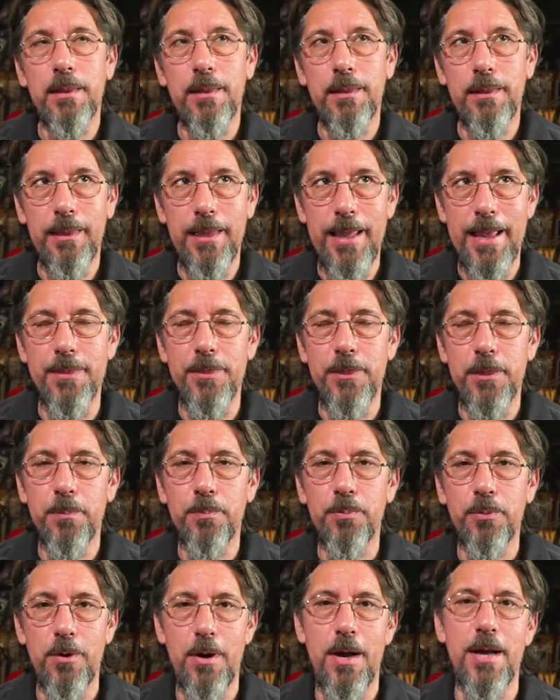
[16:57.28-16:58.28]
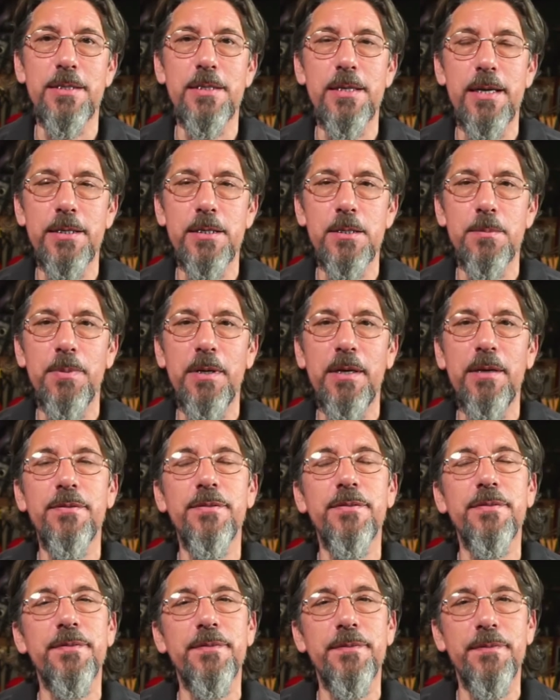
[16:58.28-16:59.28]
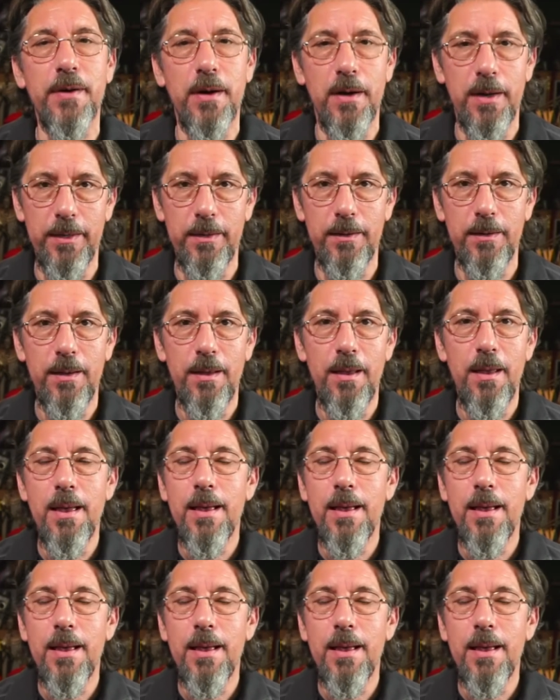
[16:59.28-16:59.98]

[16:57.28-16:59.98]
Let the process be fun.